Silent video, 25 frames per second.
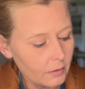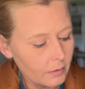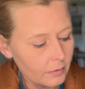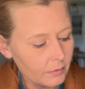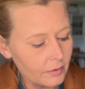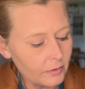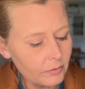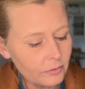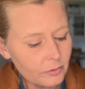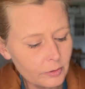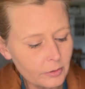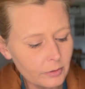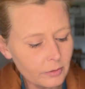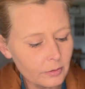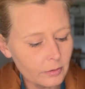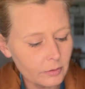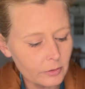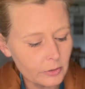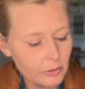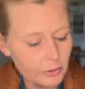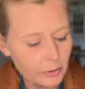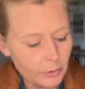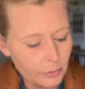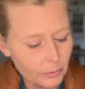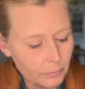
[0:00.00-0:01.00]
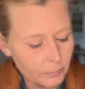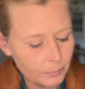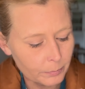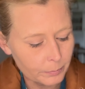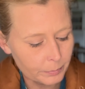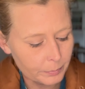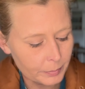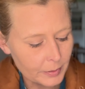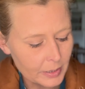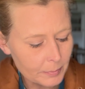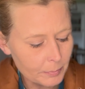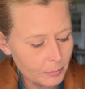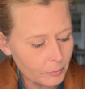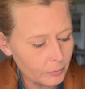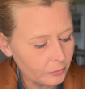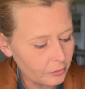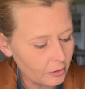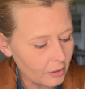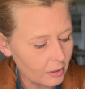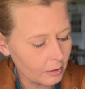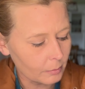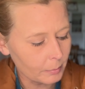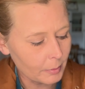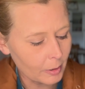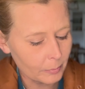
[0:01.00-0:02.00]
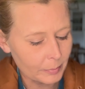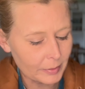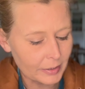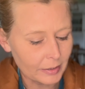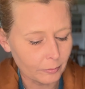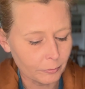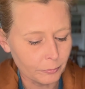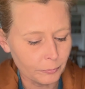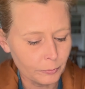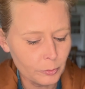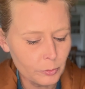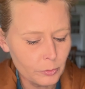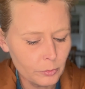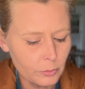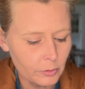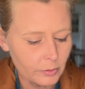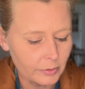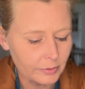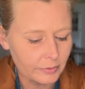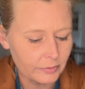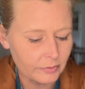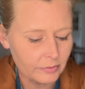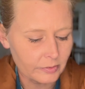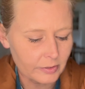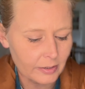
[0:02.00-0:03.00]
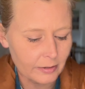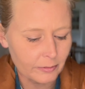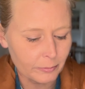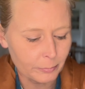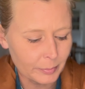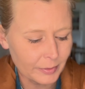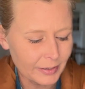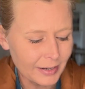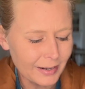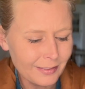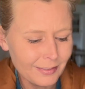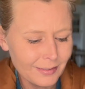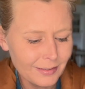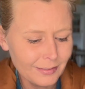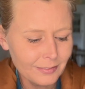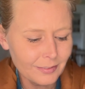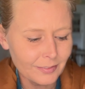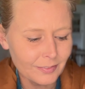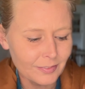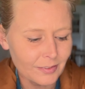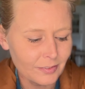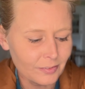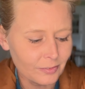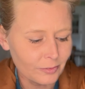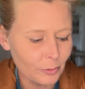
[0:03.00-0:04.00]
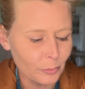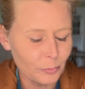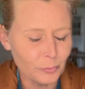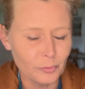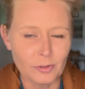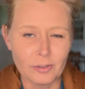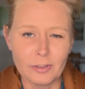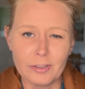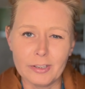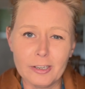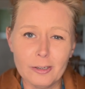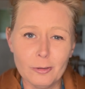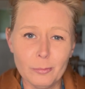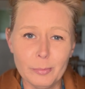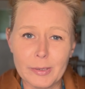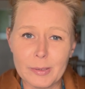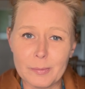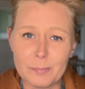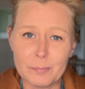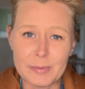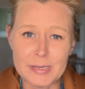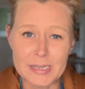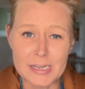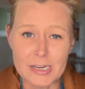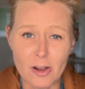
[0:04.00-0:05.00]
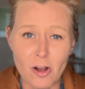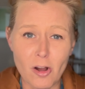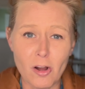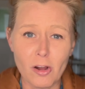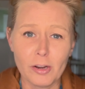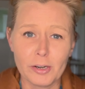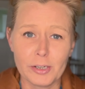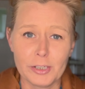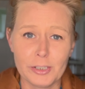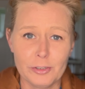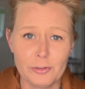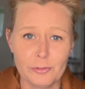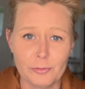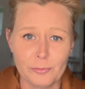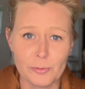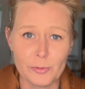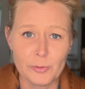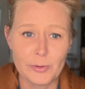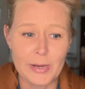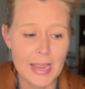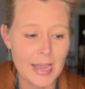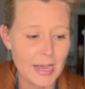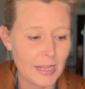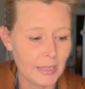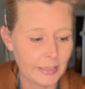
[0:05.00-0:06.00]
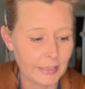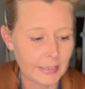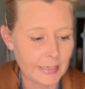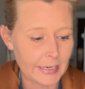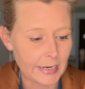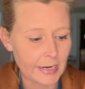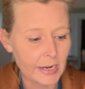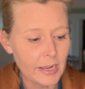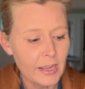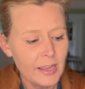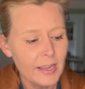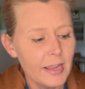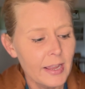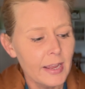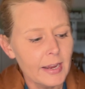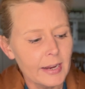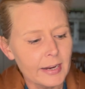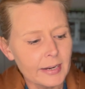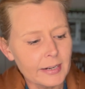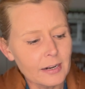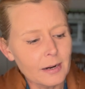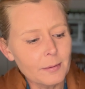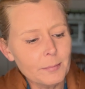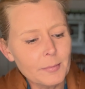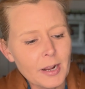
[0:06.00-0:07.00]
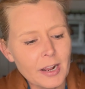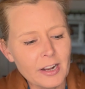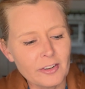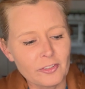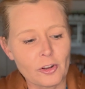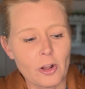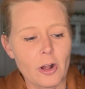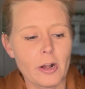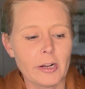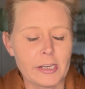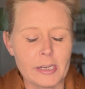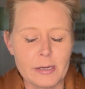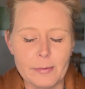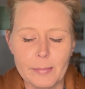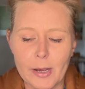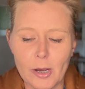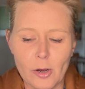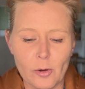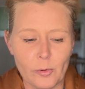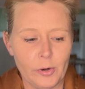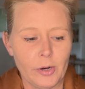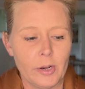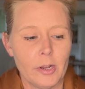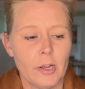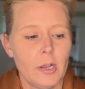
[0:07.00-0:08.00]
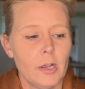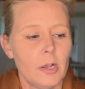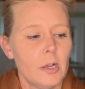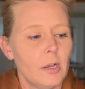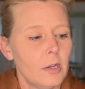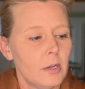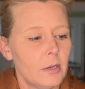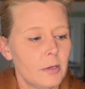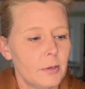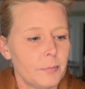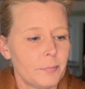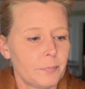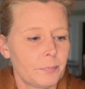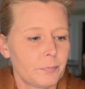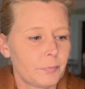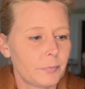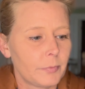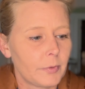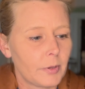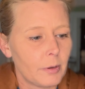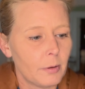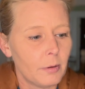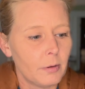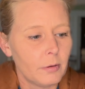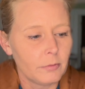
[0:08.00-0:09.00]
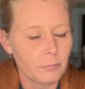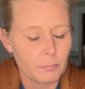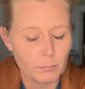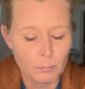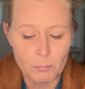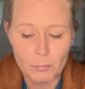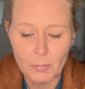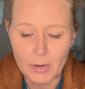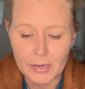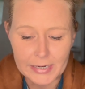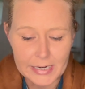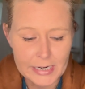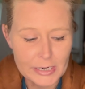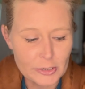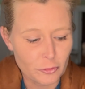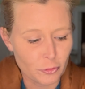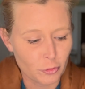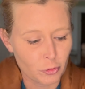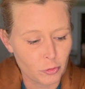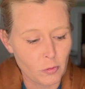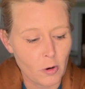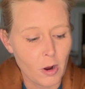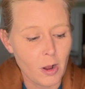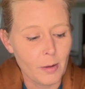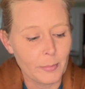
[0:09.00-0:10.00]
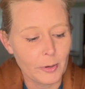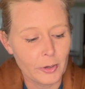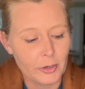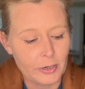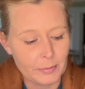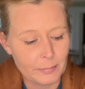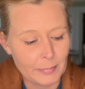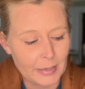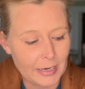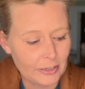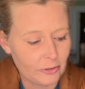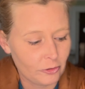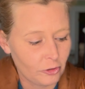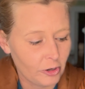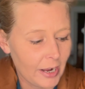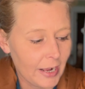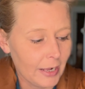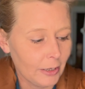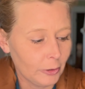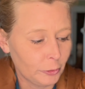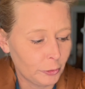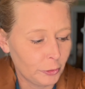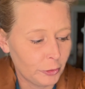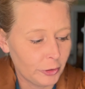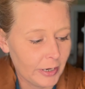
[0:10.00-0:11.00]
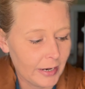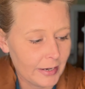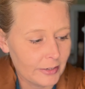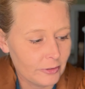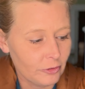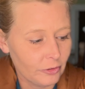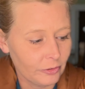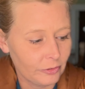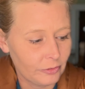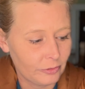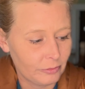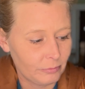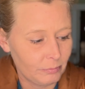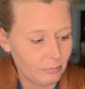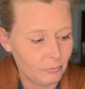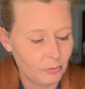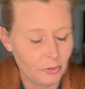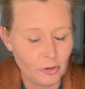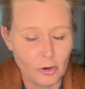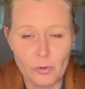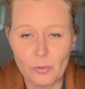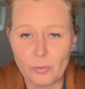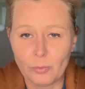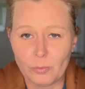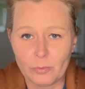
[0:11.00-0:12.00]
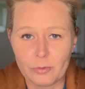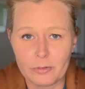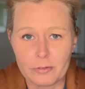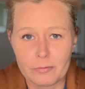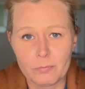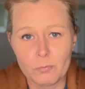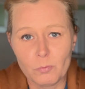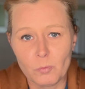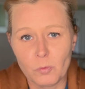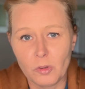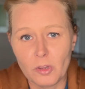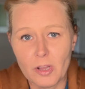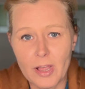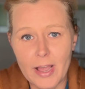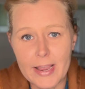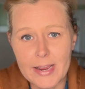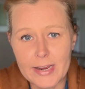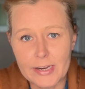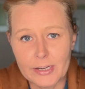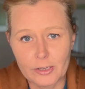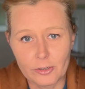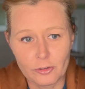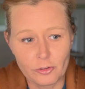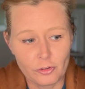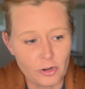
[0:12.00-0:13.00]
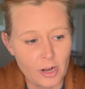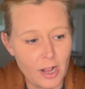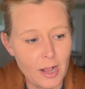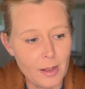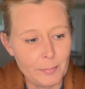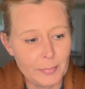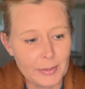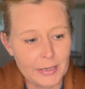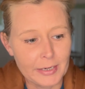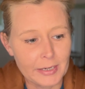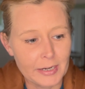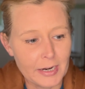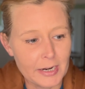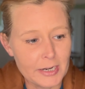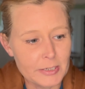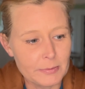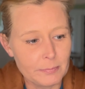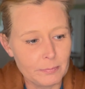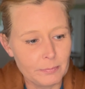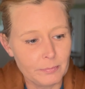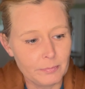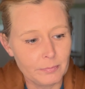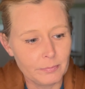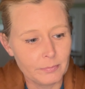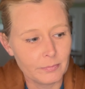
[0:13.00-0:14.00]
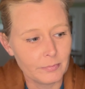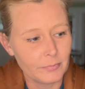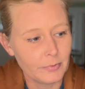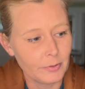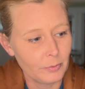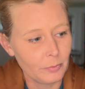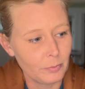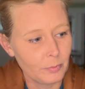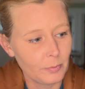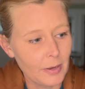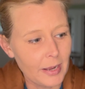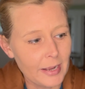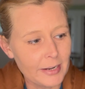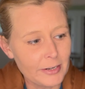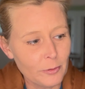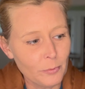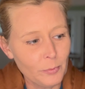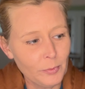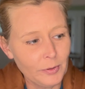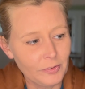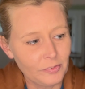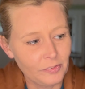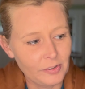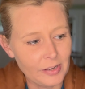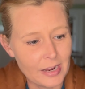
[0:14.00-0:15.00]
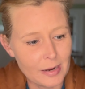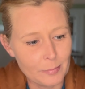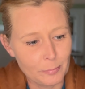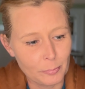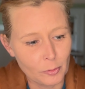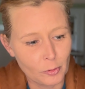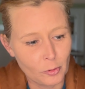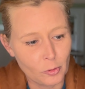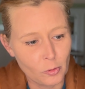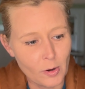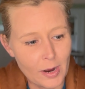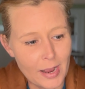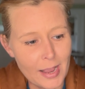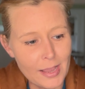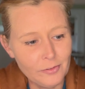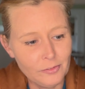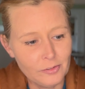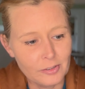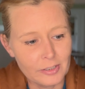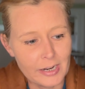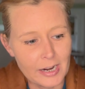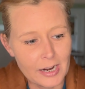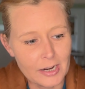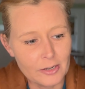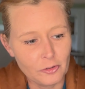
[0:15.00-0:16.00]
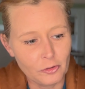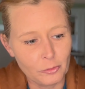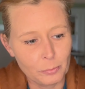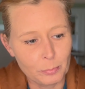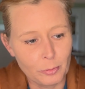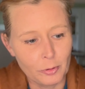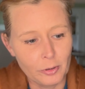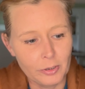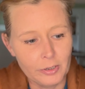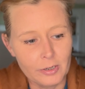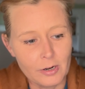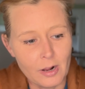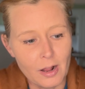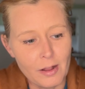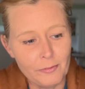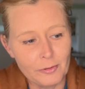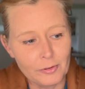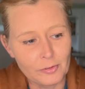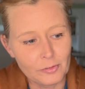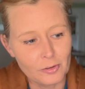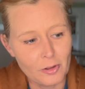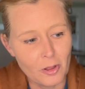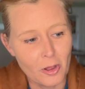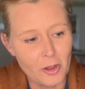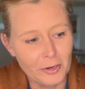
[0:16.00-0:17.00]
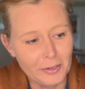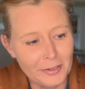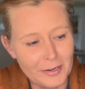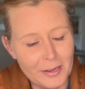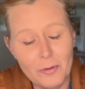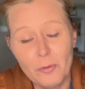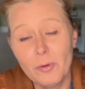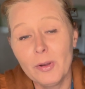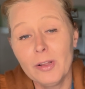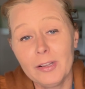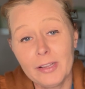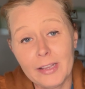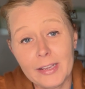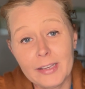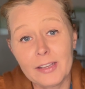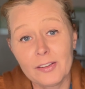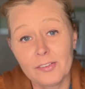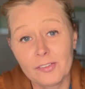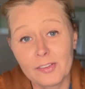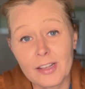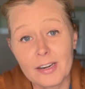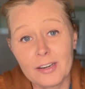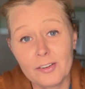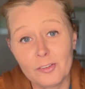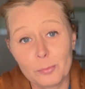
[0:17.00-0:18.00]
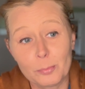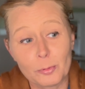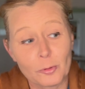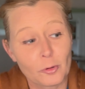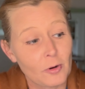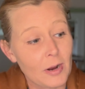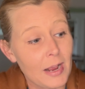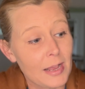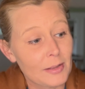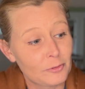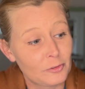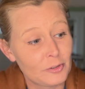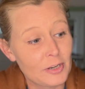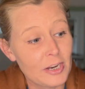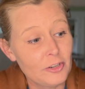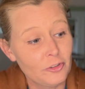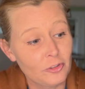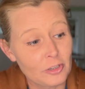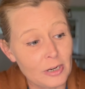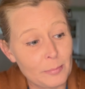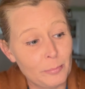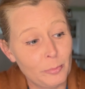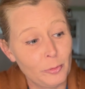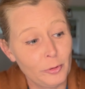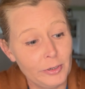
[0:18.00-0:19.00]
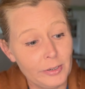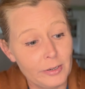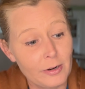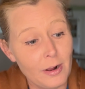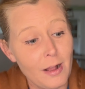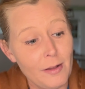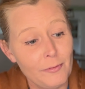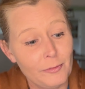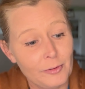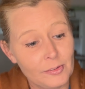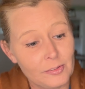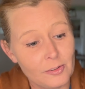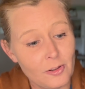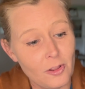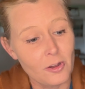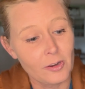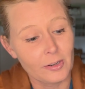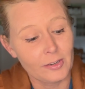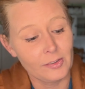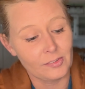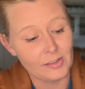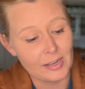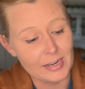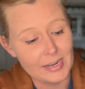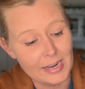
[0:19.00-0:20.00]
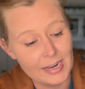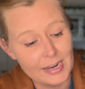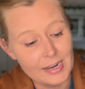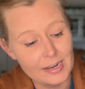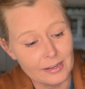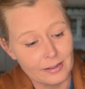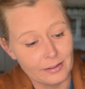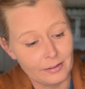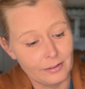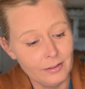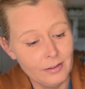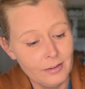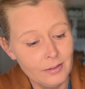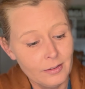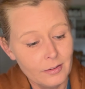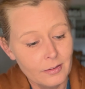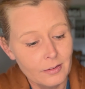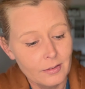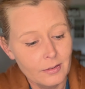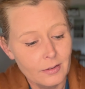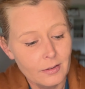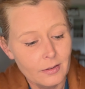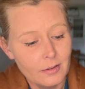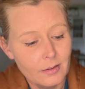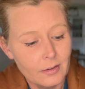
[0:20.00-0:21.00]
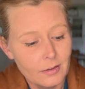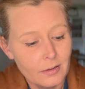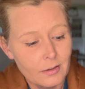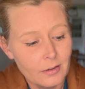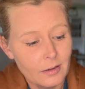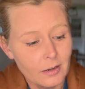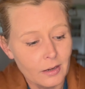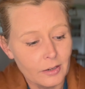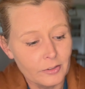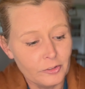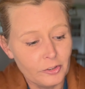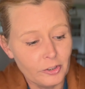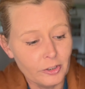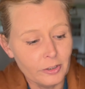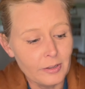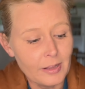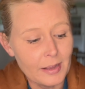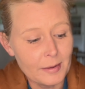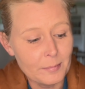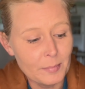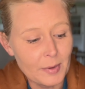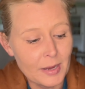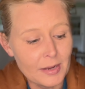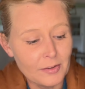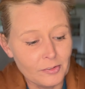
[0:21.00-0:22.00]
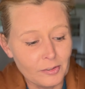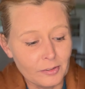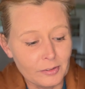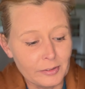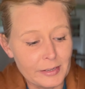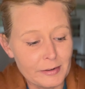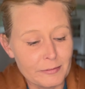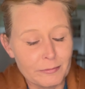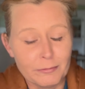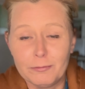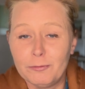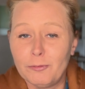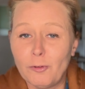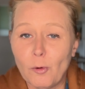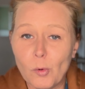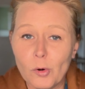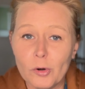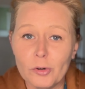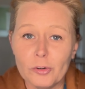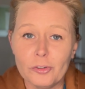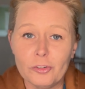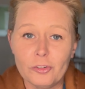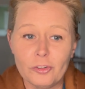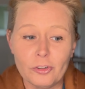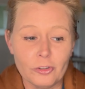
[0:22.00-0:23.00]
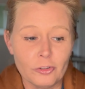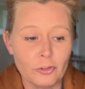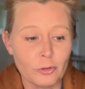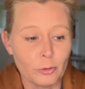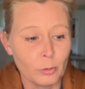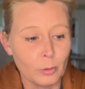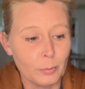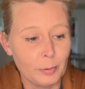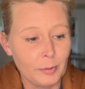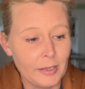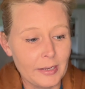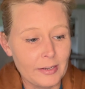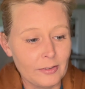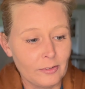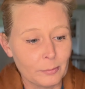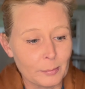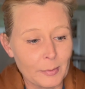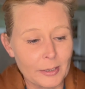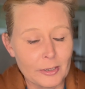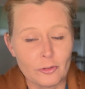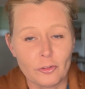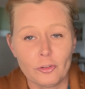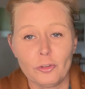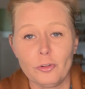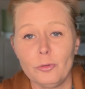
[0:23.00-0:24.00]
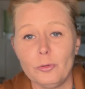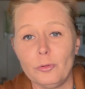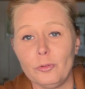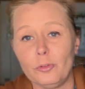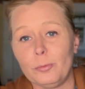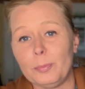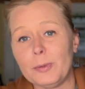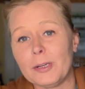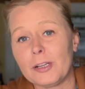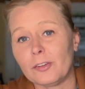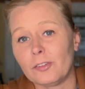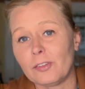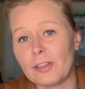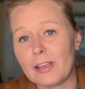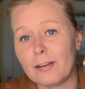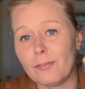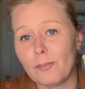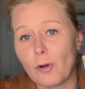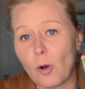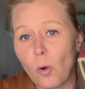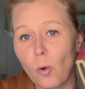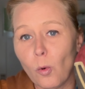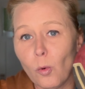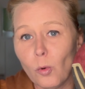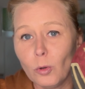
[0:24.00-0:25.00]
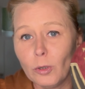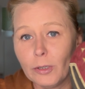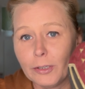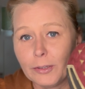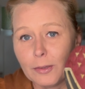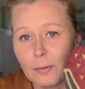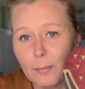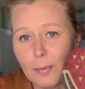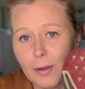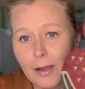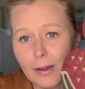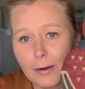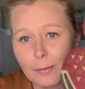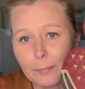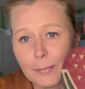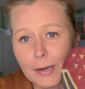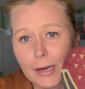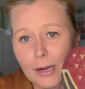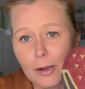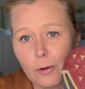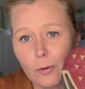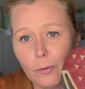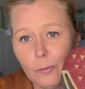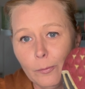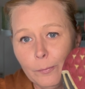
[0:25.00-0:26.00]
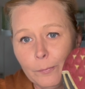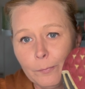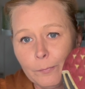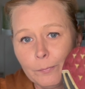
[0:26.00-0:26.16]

this you know people talk about being frugal and stuff but i think that this goes a little bit beyond frugality and i'm not talking about money trauma in my childhood. I just don't like shopping and I I don't want to say I procrastinate. I just put it off as long well, I guess that is procrastination. I put it off as long as I can until I'm basically forced to replace my shoes because they have a hole in the bottom now.